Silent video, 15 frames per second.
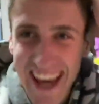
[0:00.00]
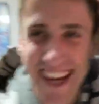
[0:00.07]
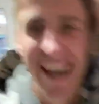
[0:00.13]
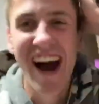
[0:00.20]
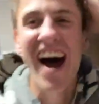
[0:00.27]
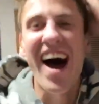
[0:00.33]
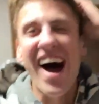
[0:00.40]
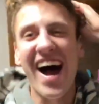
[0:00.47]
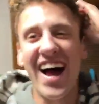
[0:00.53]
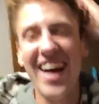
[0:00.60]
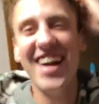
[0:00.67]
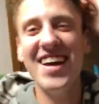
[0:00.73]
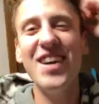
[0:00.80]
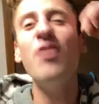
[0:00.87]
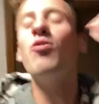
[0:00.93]
Cot,
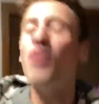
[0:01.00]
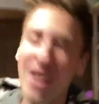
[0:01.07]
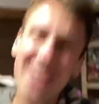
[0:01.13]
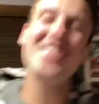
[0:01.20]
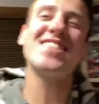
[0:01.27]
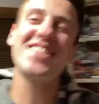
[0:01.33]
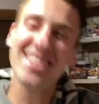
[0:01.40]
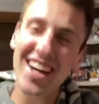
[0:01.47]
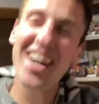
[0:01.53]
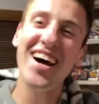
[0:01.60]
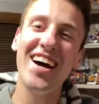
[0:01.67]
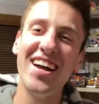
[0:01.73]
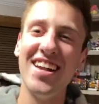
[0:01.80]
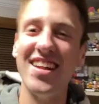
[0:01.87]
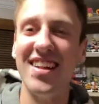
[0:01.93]
what's
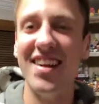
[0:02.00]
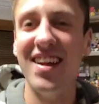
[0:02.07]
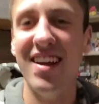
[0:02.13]
good?